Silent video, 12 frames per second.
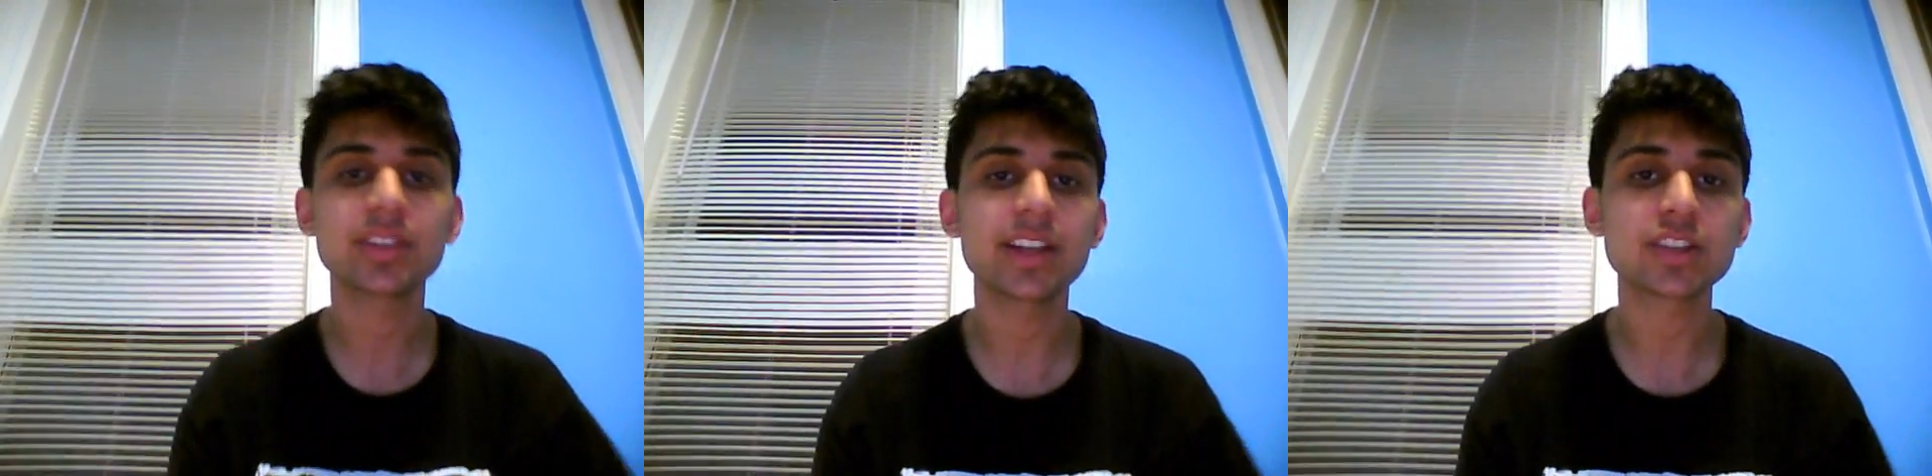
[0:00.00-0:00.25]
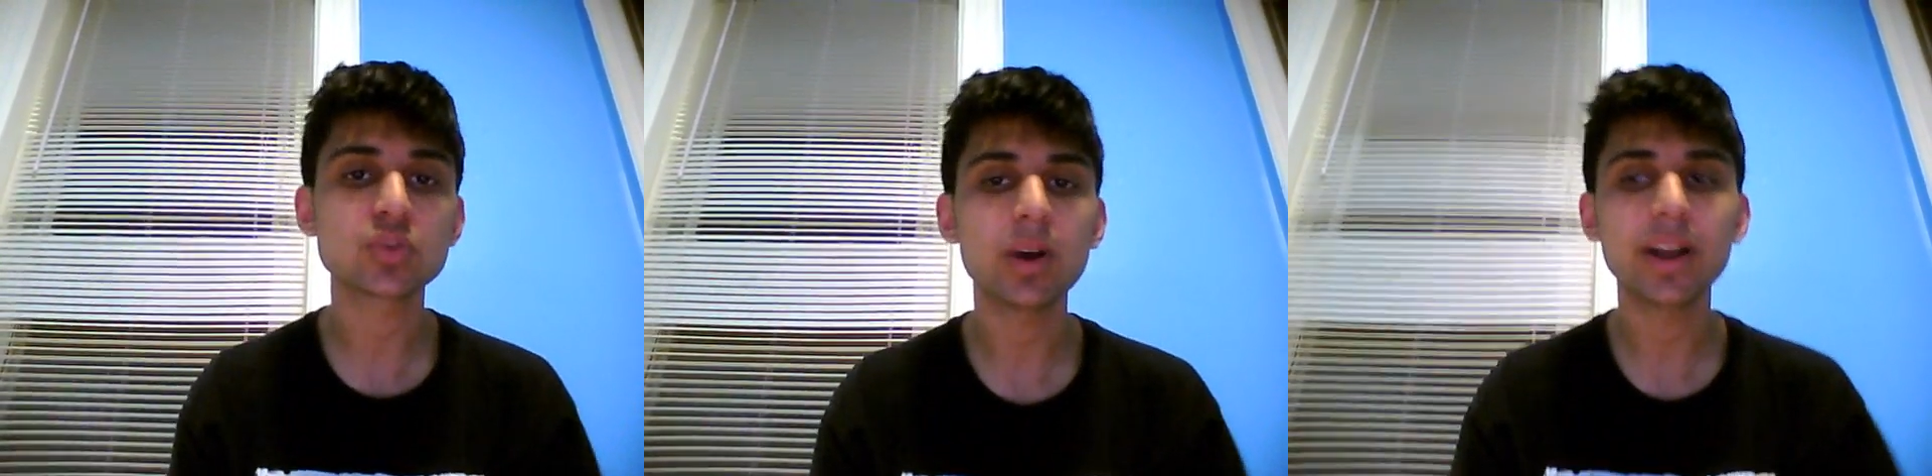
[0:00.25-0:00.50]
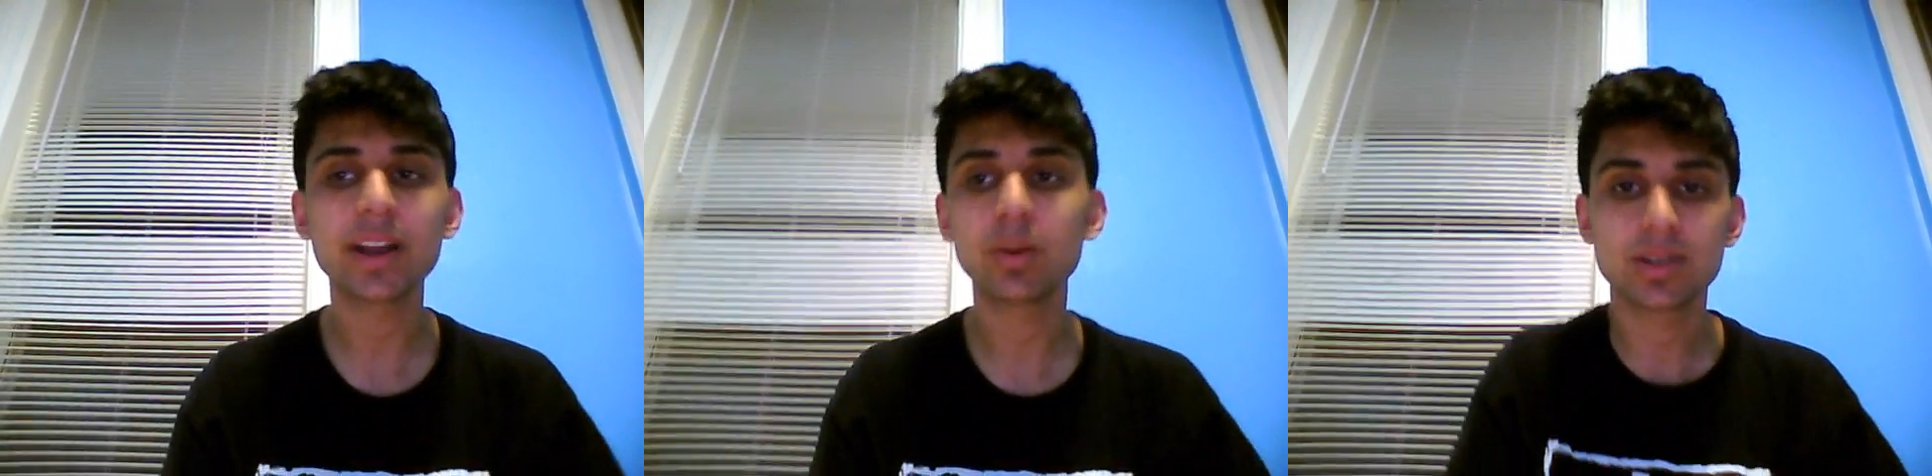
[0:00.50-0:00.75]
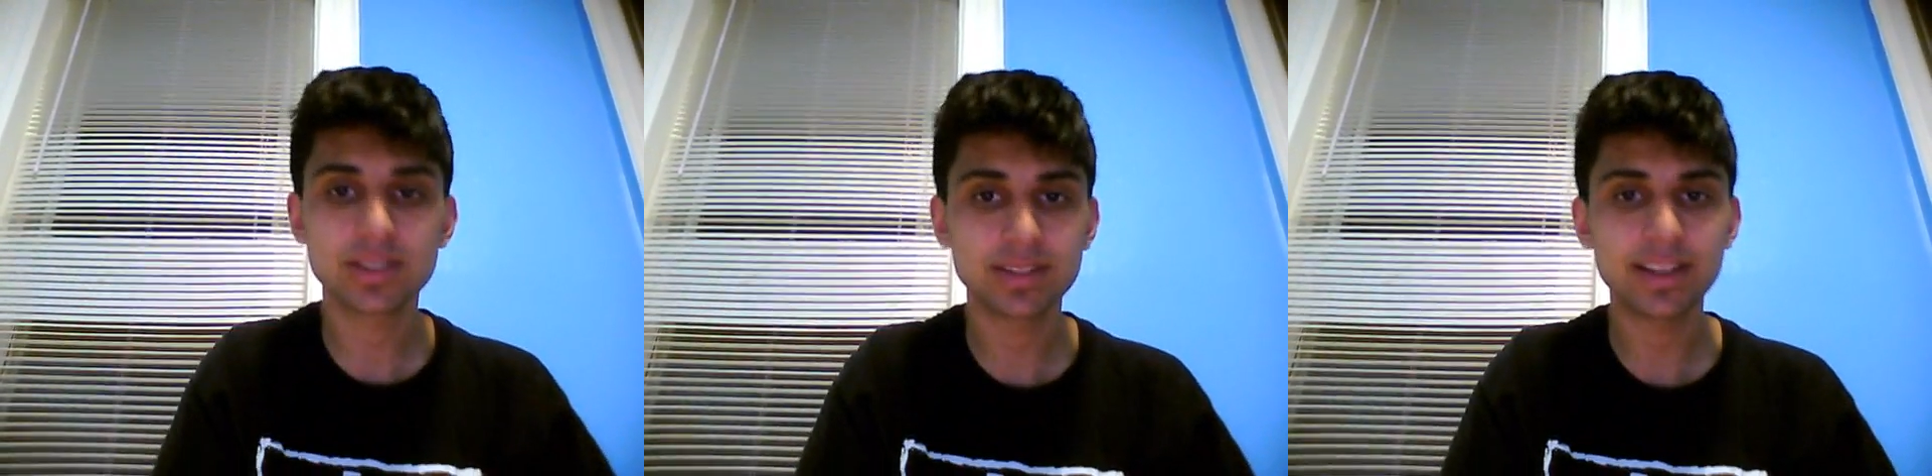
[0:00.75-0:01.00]
That's why it
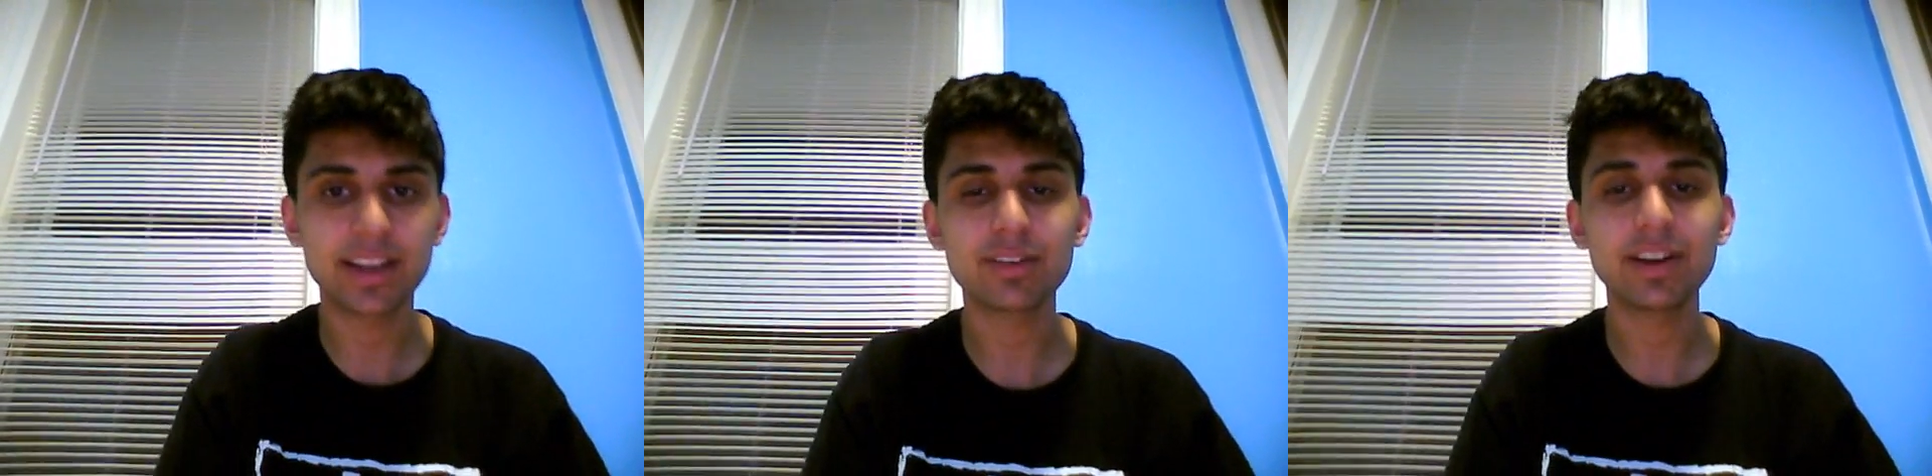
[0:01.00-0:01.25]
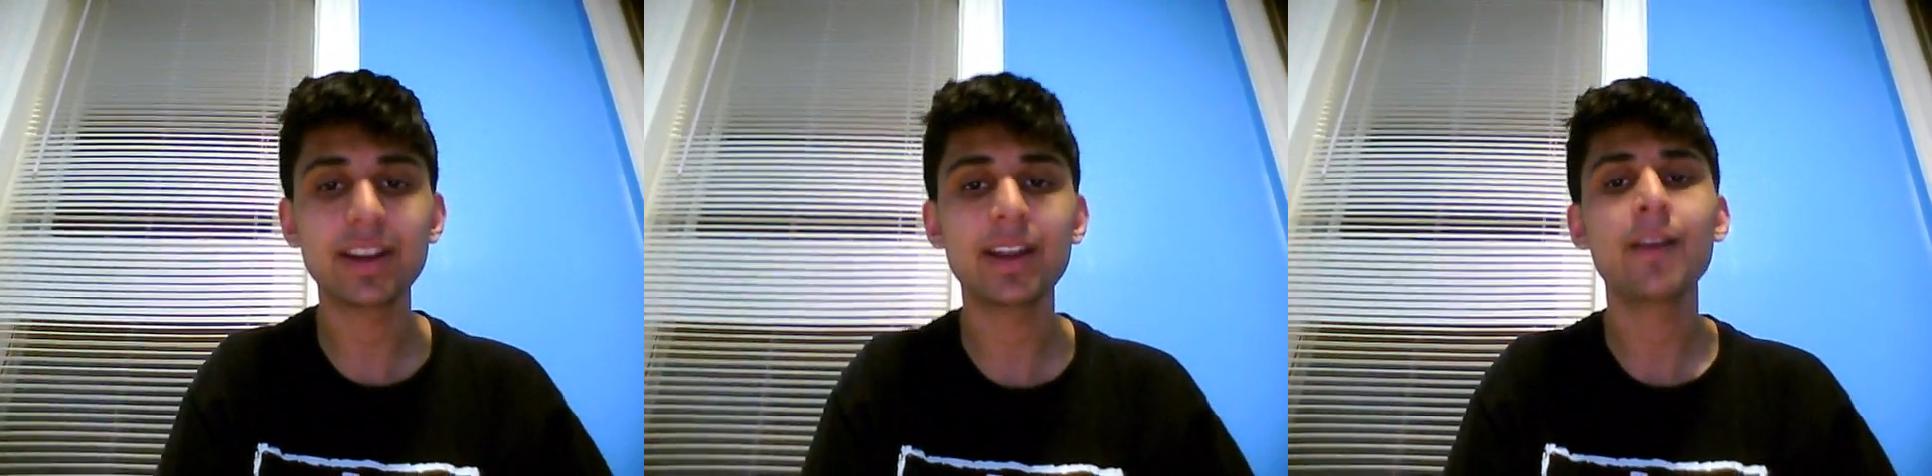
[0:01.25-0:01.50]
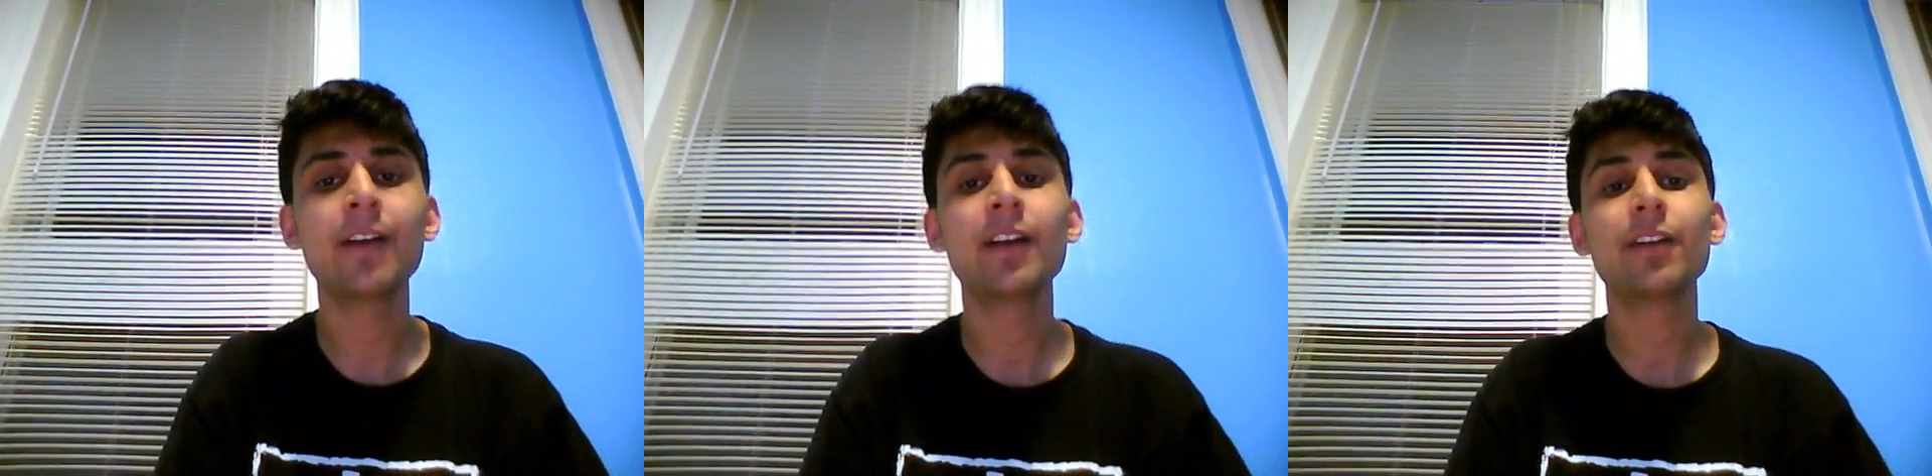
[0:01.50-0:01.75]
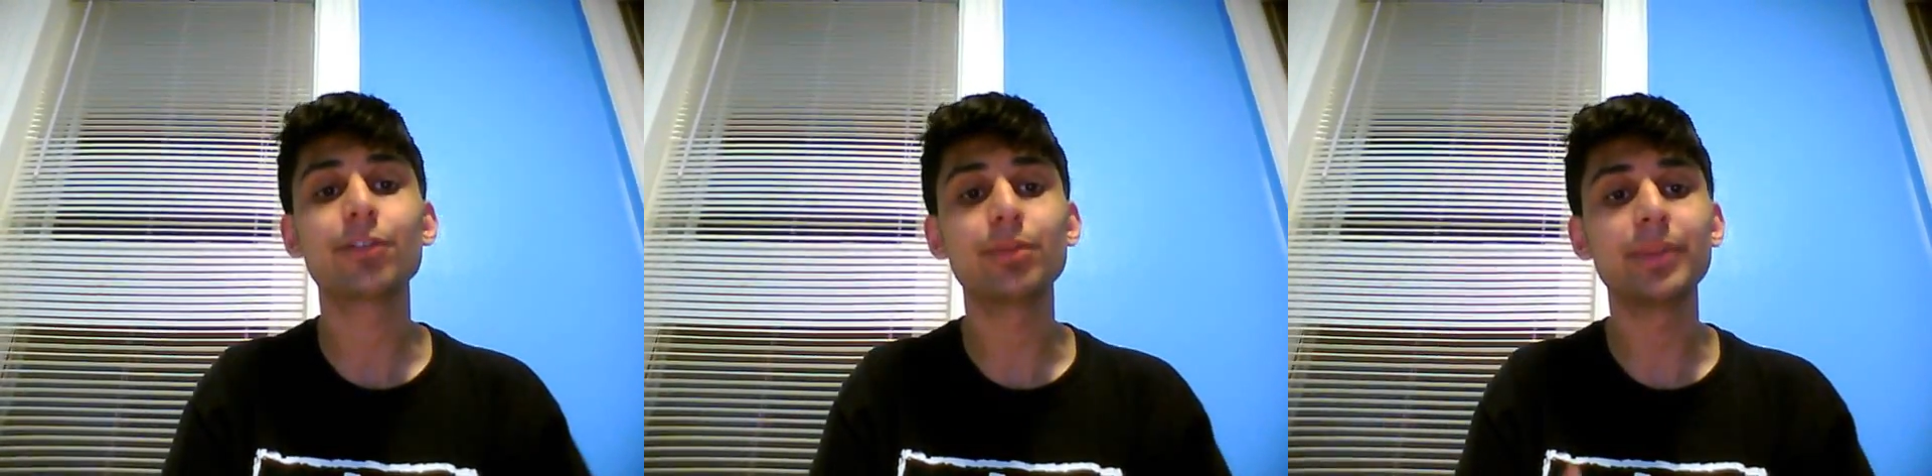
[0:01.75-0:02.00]
wasn't that great
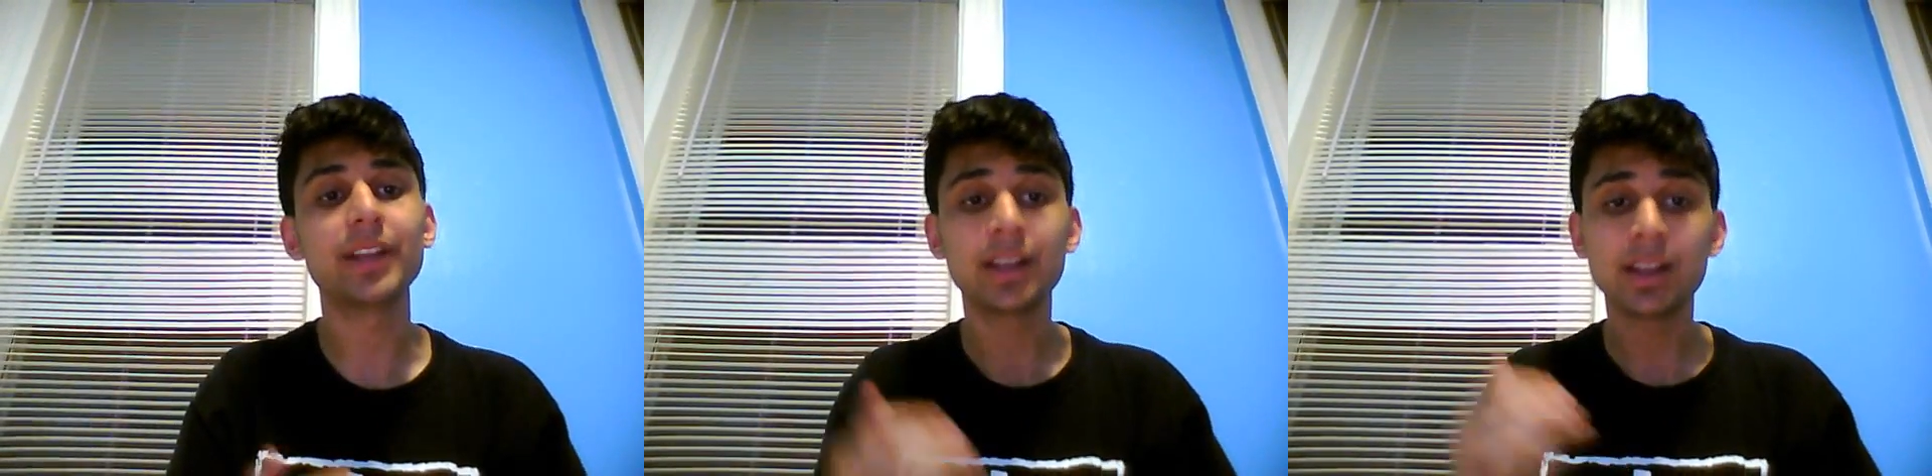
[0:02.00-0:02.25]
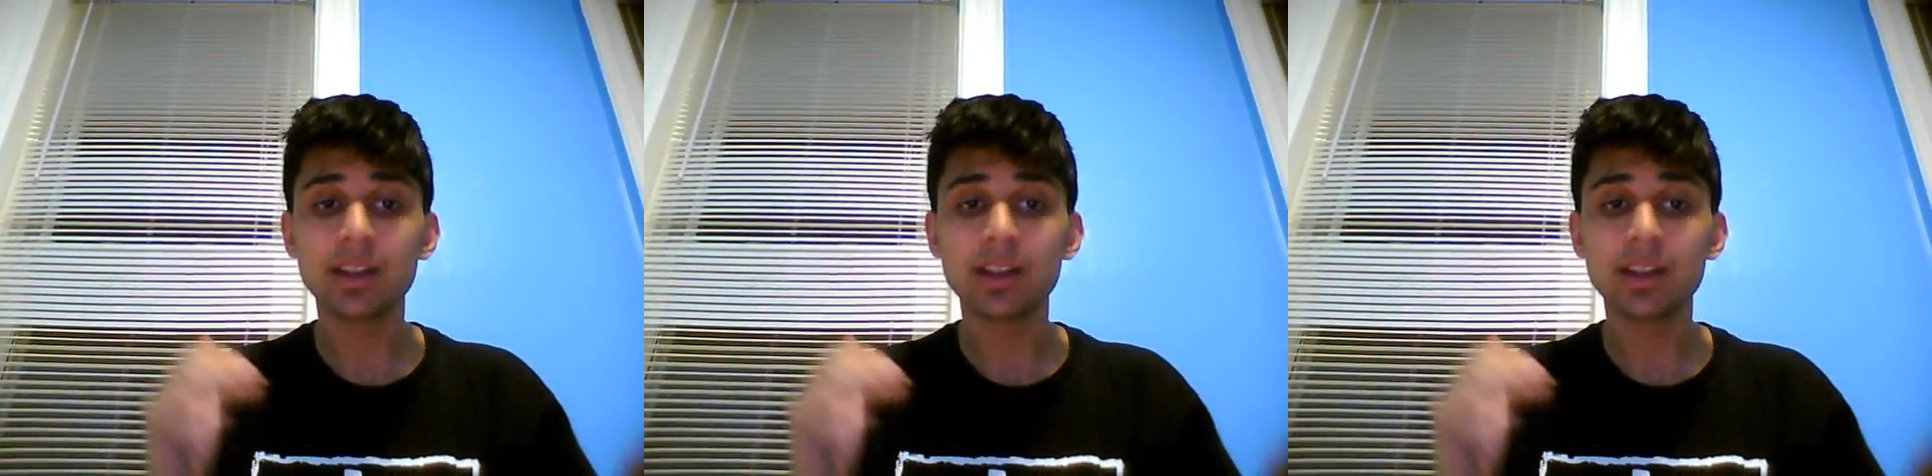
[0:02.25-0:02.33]
for me.